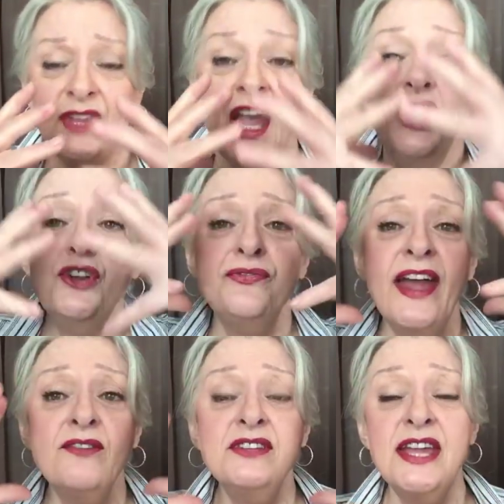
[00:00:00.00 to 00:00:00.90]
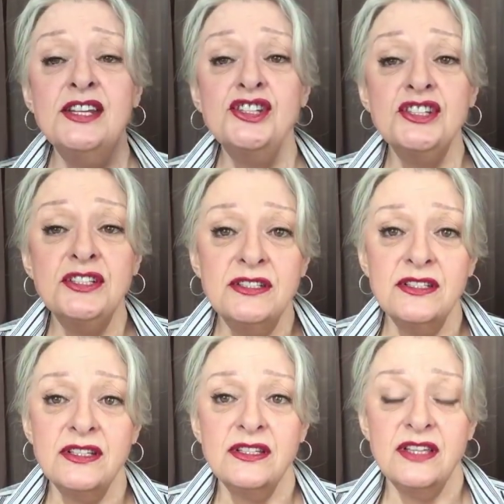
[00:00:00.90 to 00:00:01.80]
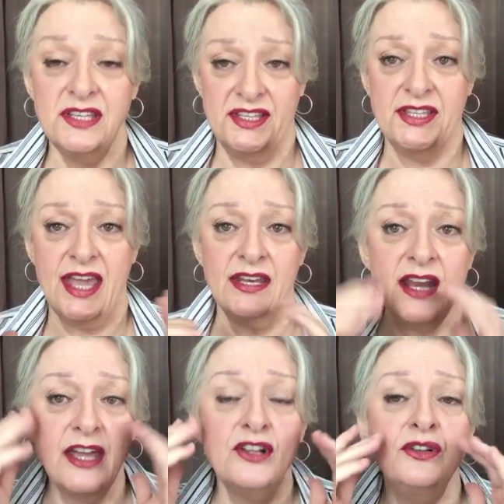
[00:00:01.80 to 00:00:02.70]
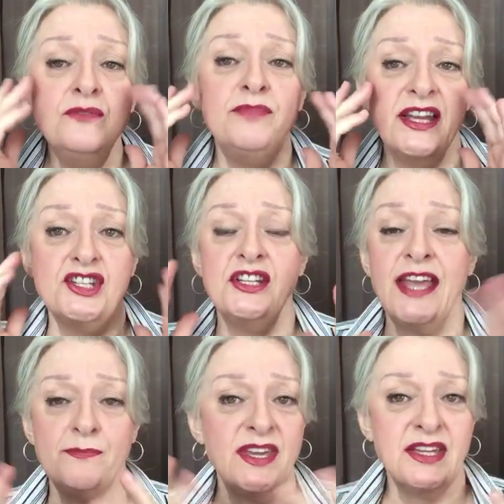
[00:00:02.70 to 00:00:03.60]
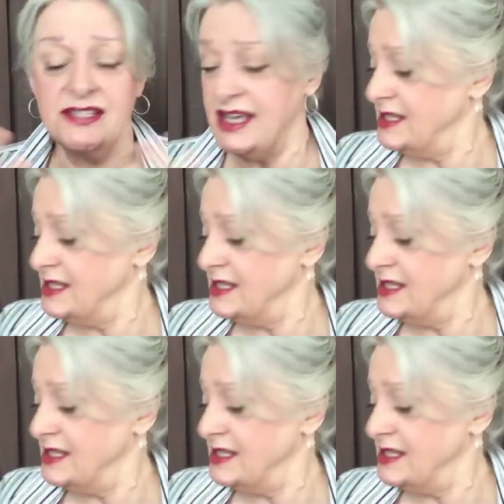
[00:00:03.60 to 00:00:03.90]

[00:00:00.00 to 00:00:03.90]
your foundation is set, and I include blush in that because that's